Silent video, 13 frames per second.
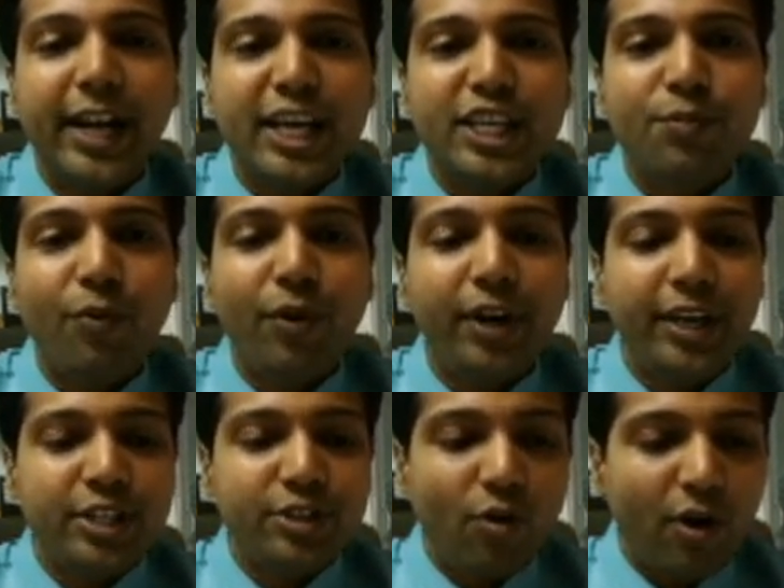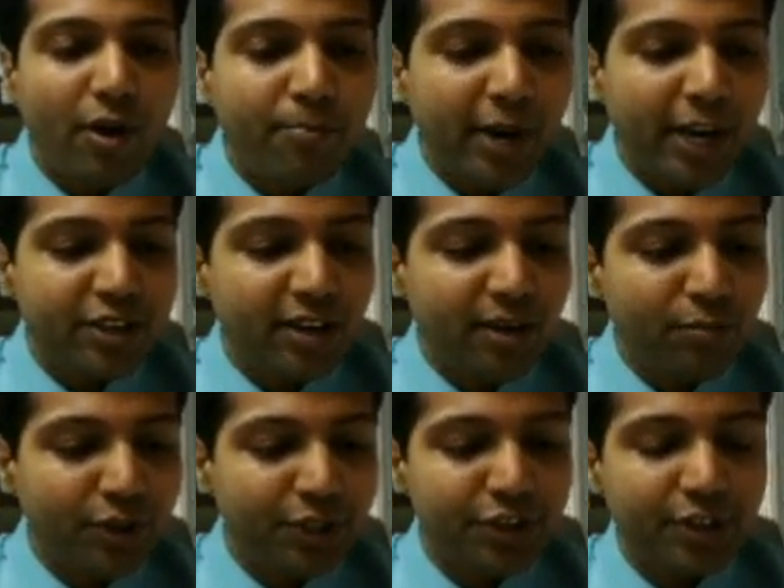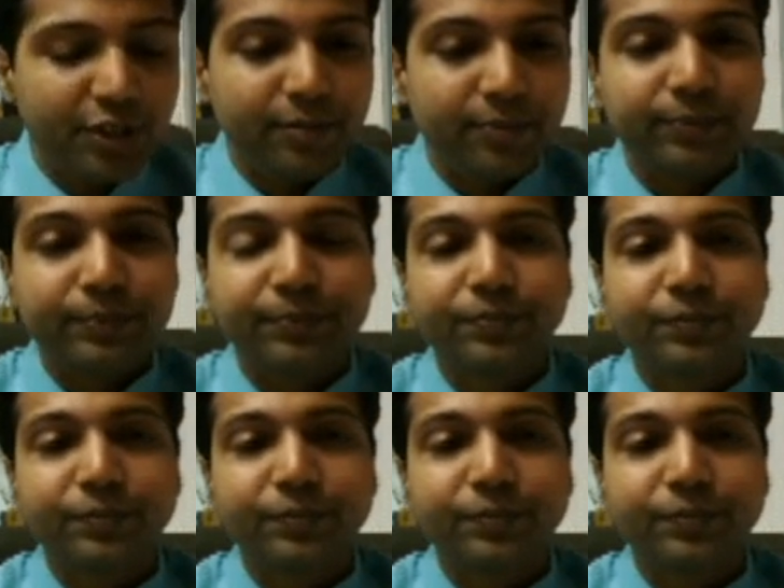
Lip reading: Next point is on managerial remuneration.